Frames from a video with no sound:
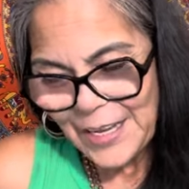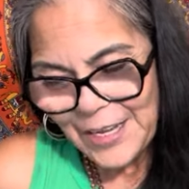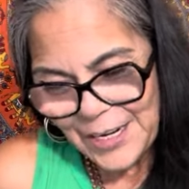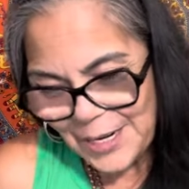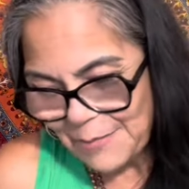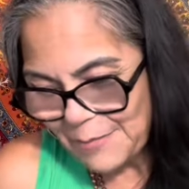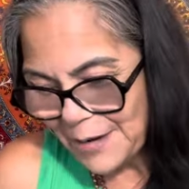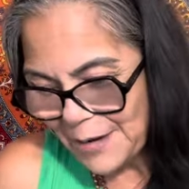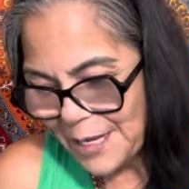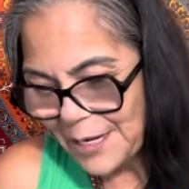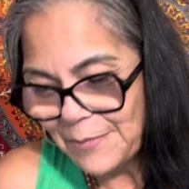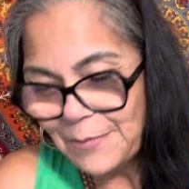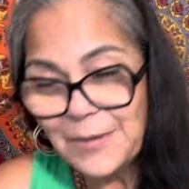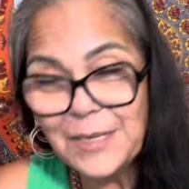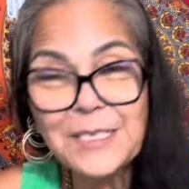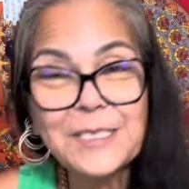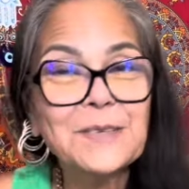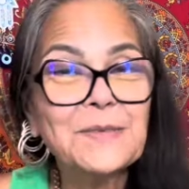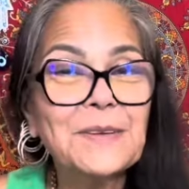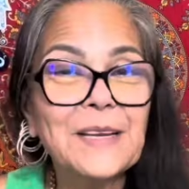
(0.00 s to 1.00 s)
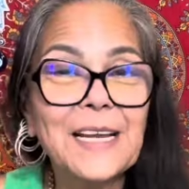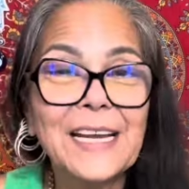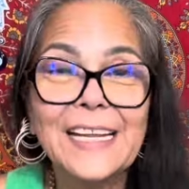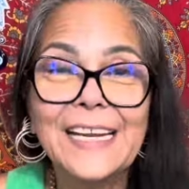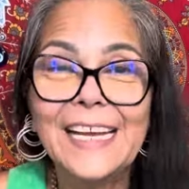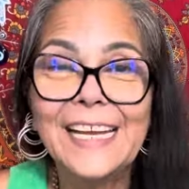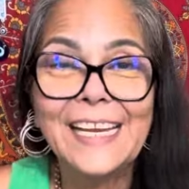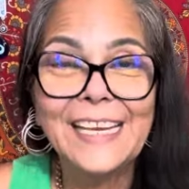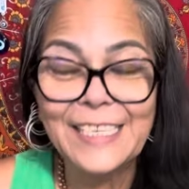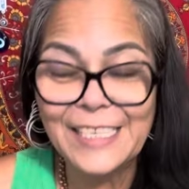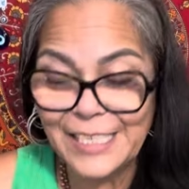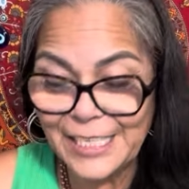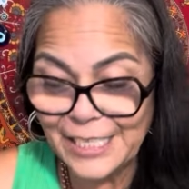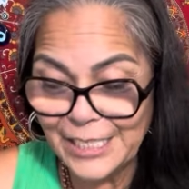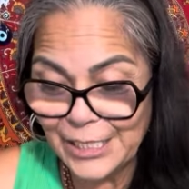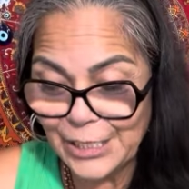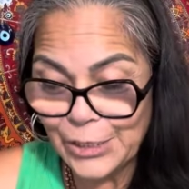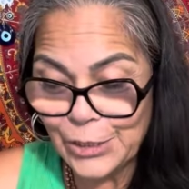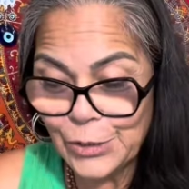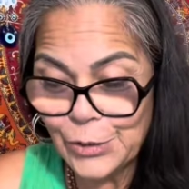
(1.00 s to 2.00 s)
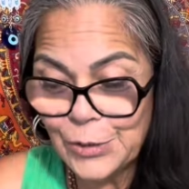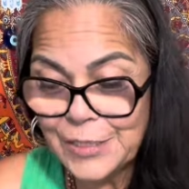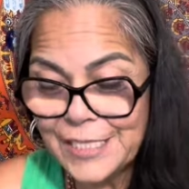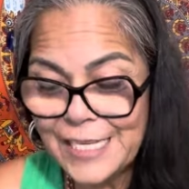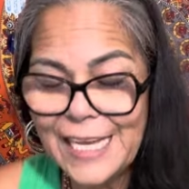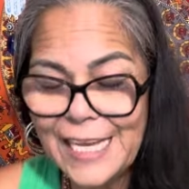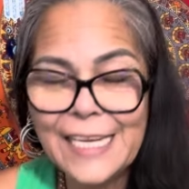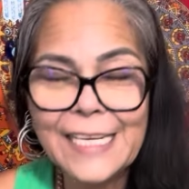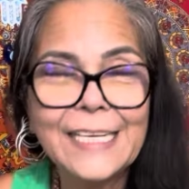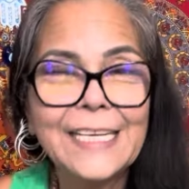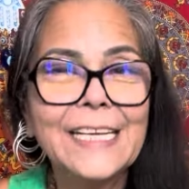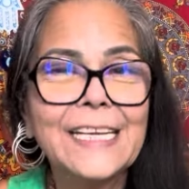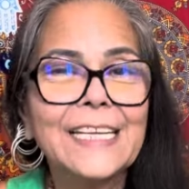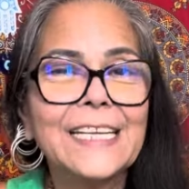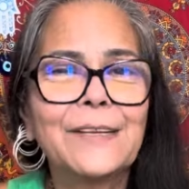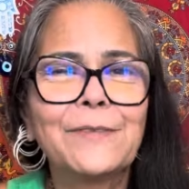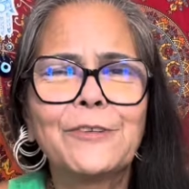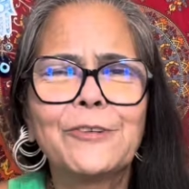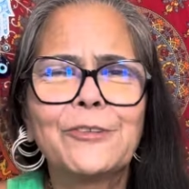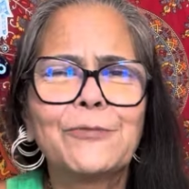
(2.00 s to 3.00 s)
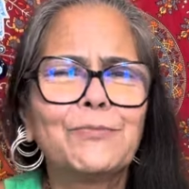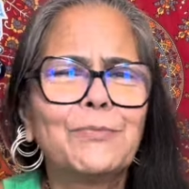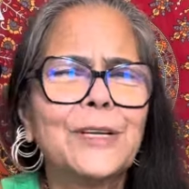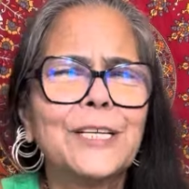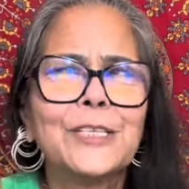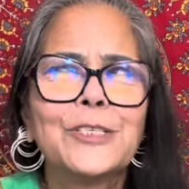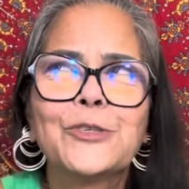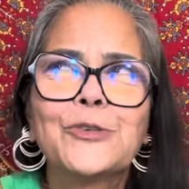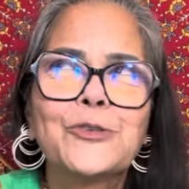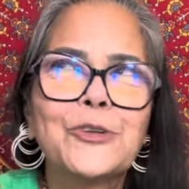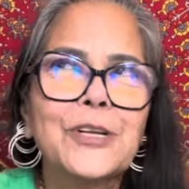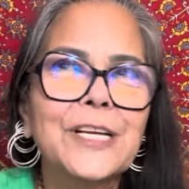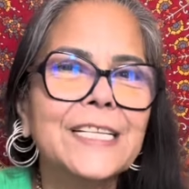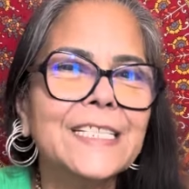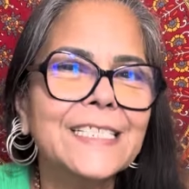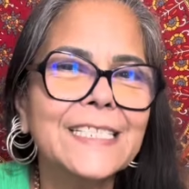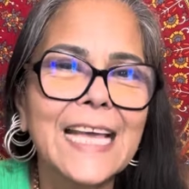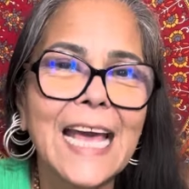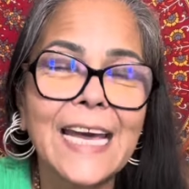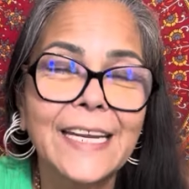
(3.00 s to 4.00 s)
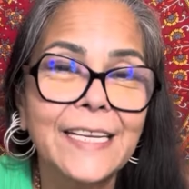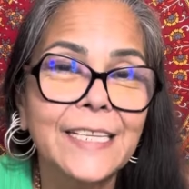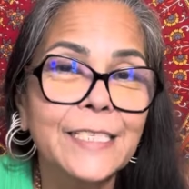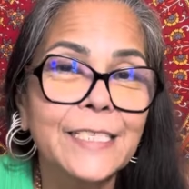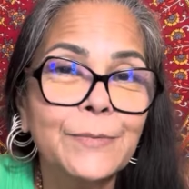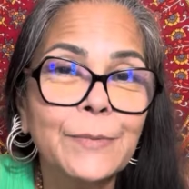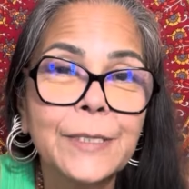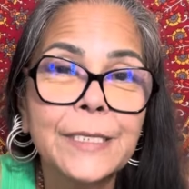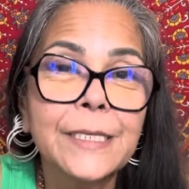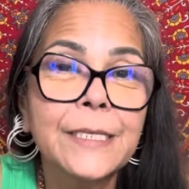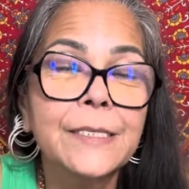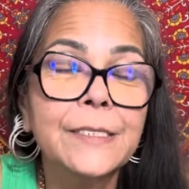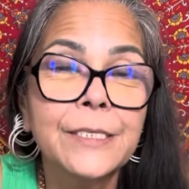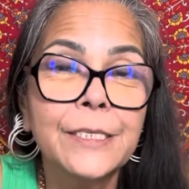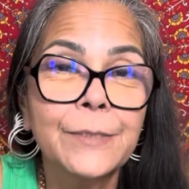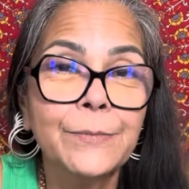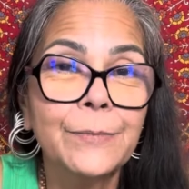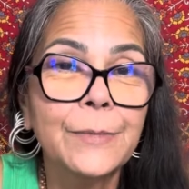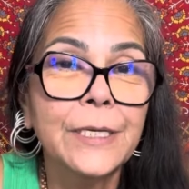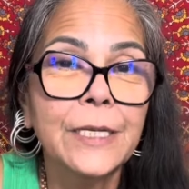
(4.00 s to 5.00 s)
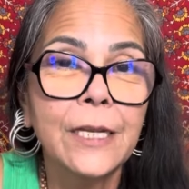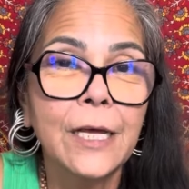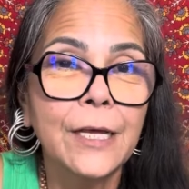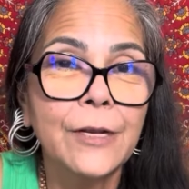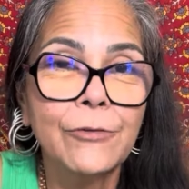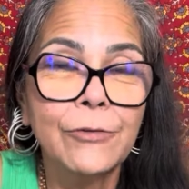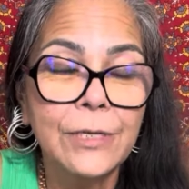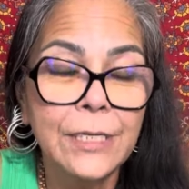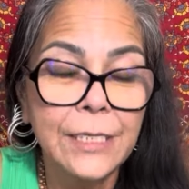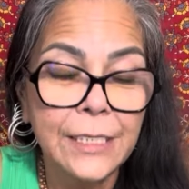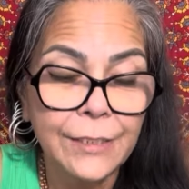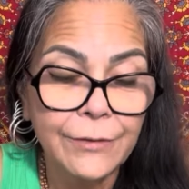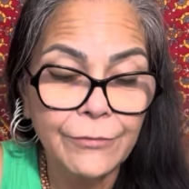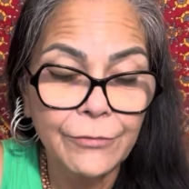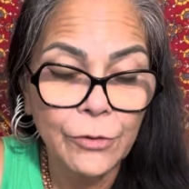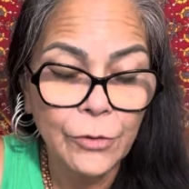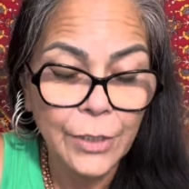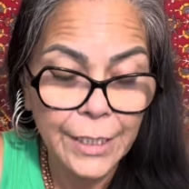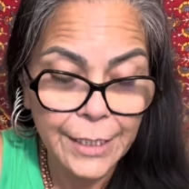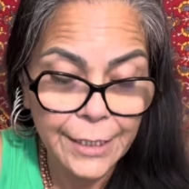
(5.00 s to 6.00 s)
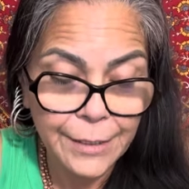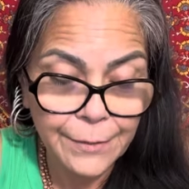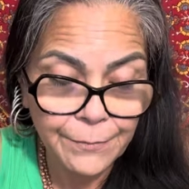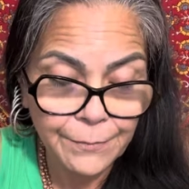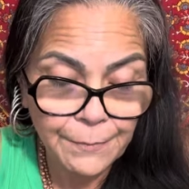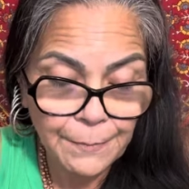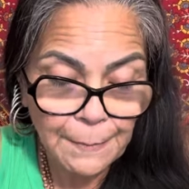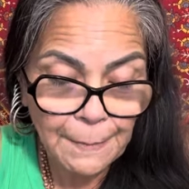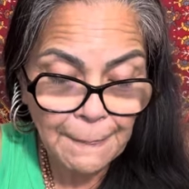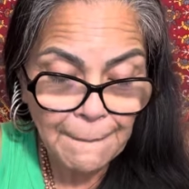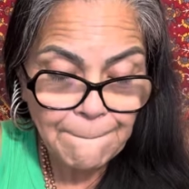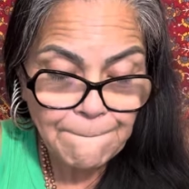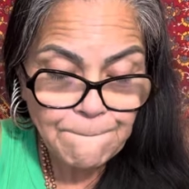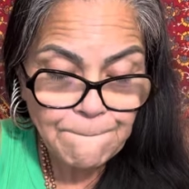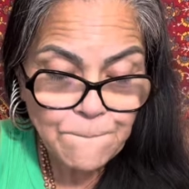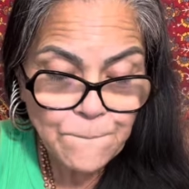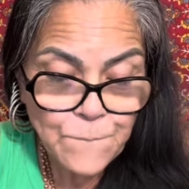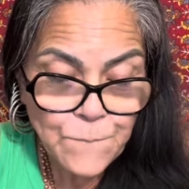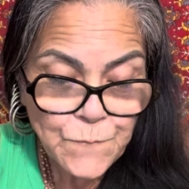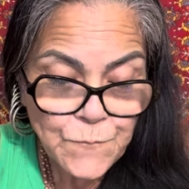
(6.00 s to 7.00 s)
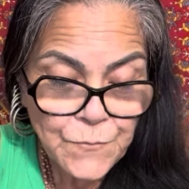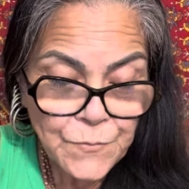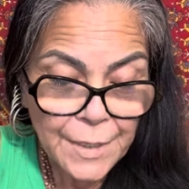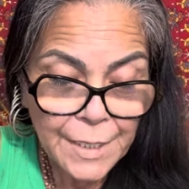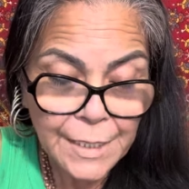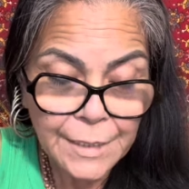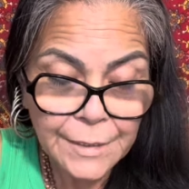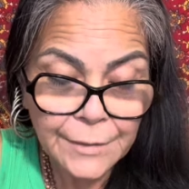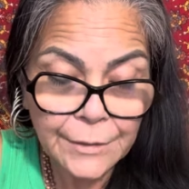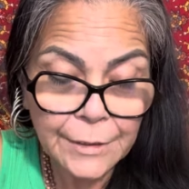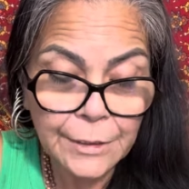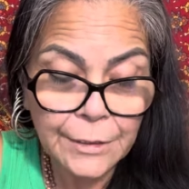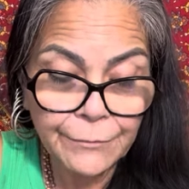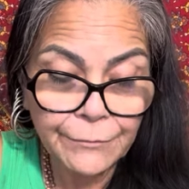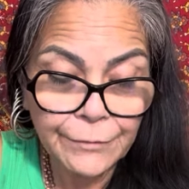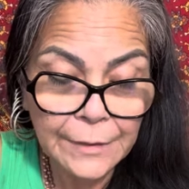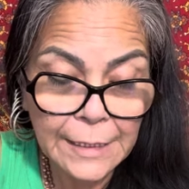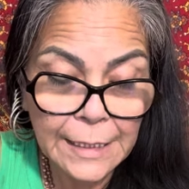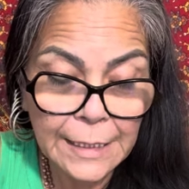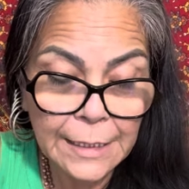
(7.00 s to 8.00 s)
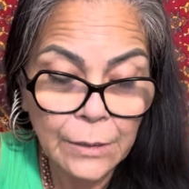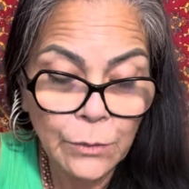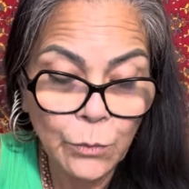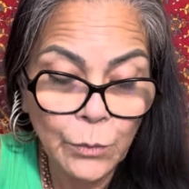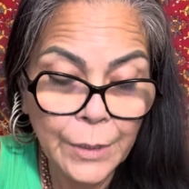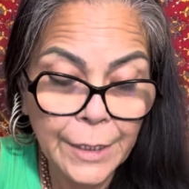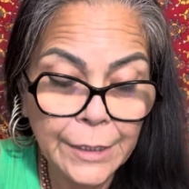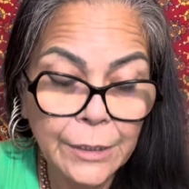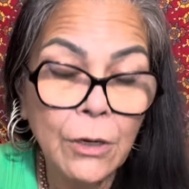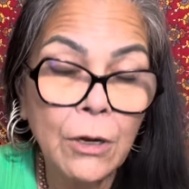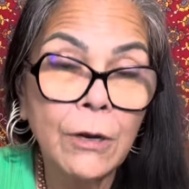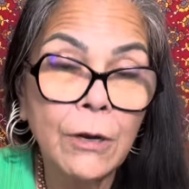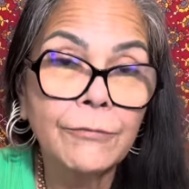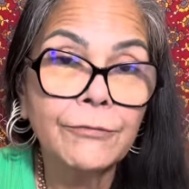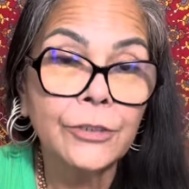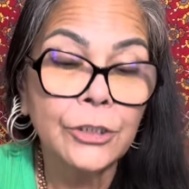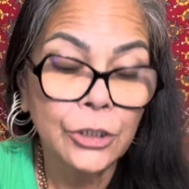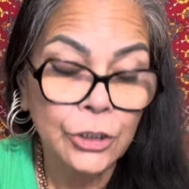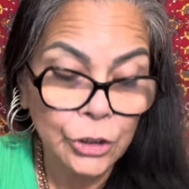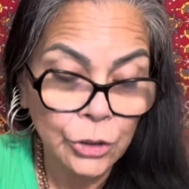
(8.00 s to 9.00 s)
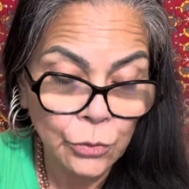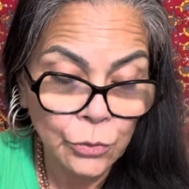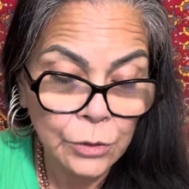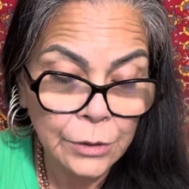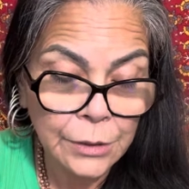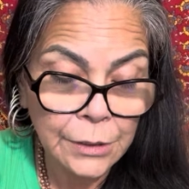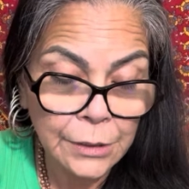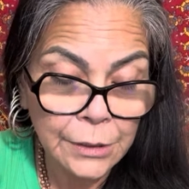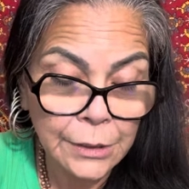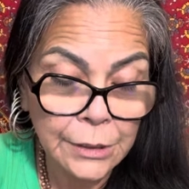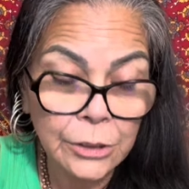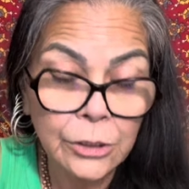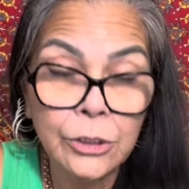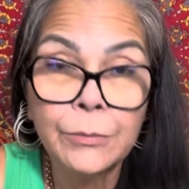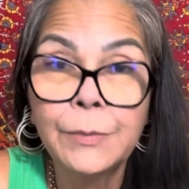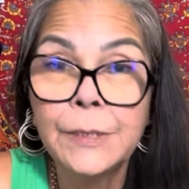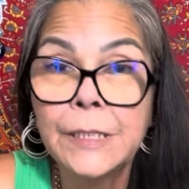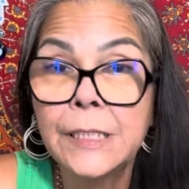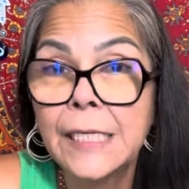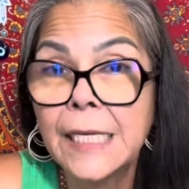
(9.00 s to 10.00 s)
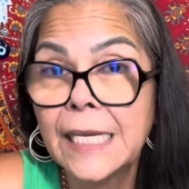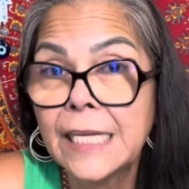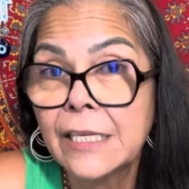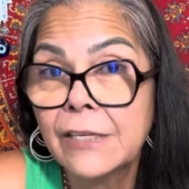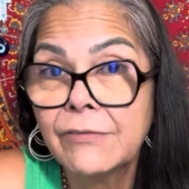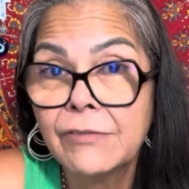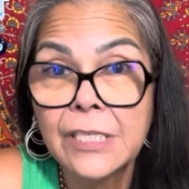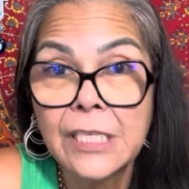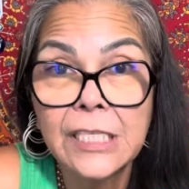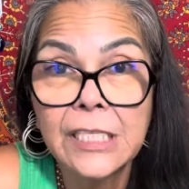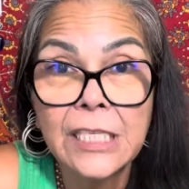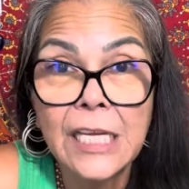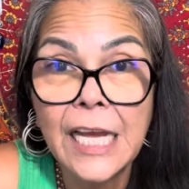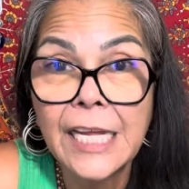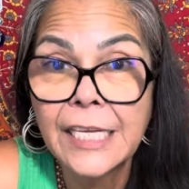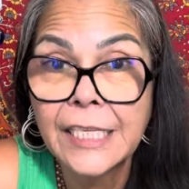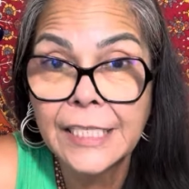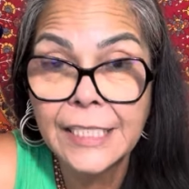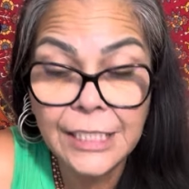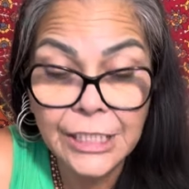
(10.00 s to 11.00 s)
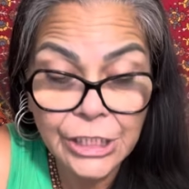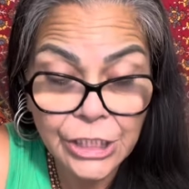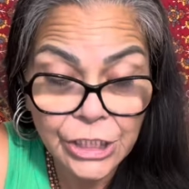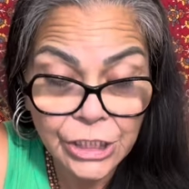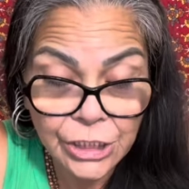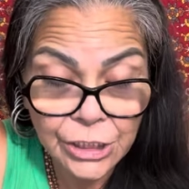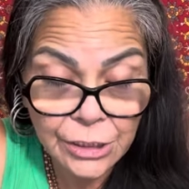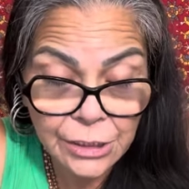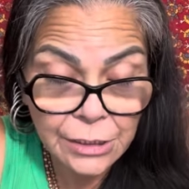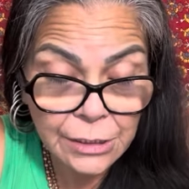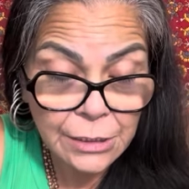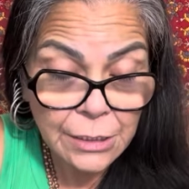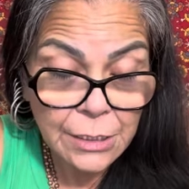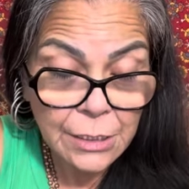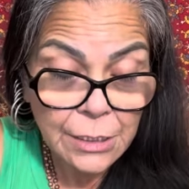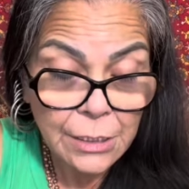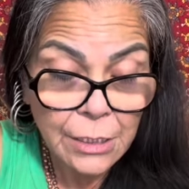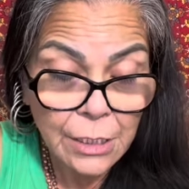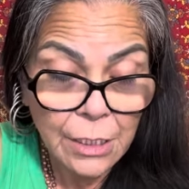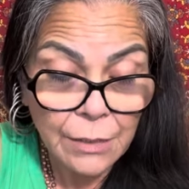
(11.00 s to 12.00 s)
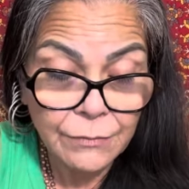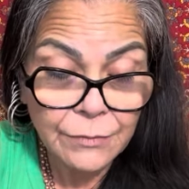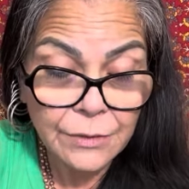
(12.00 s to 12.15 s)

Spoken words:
It might be some kind of ending, you know, it's an ending that brings you great sadness. But there's going to be a lot of relief, okay? It's going to feel like a weight off your shoulder. It could be the end of an addiction of